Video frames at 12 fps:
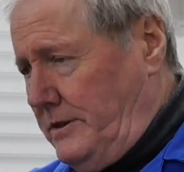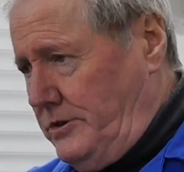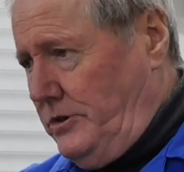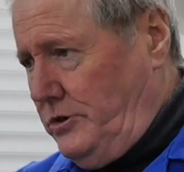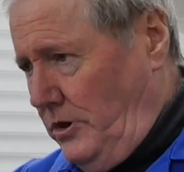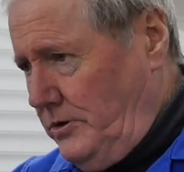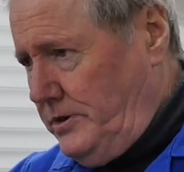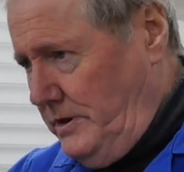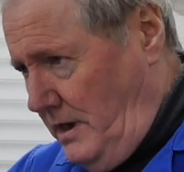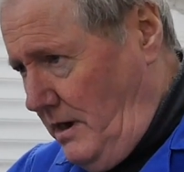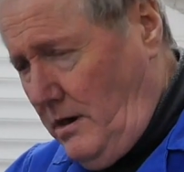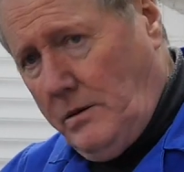a shot in
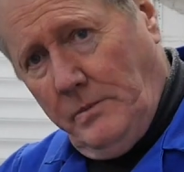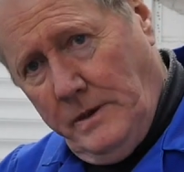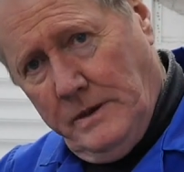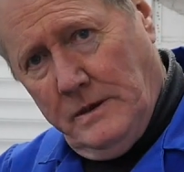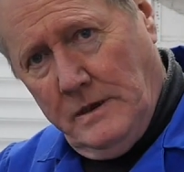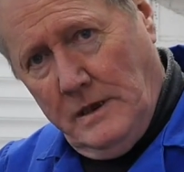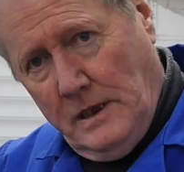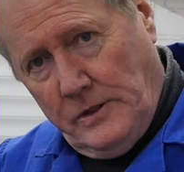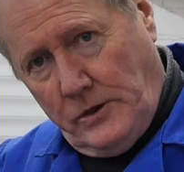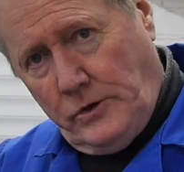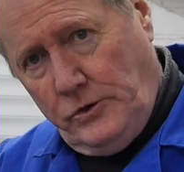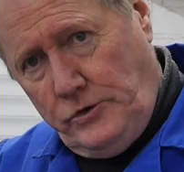the arm
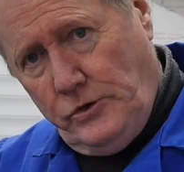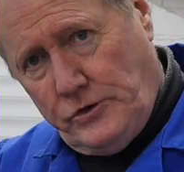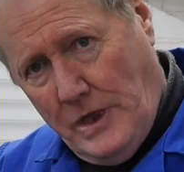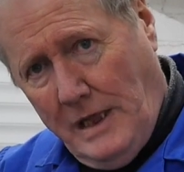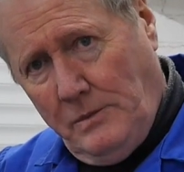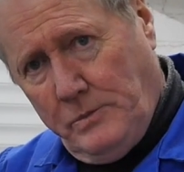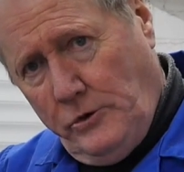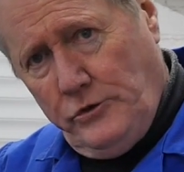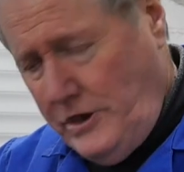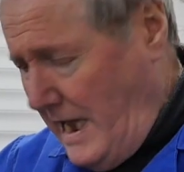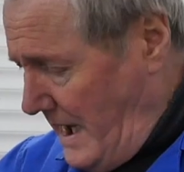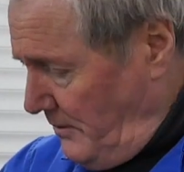that could just help
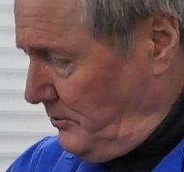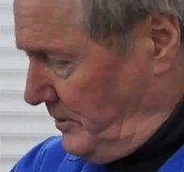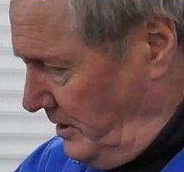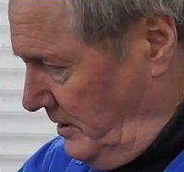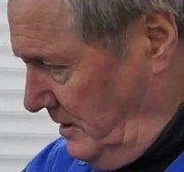Guzzi out,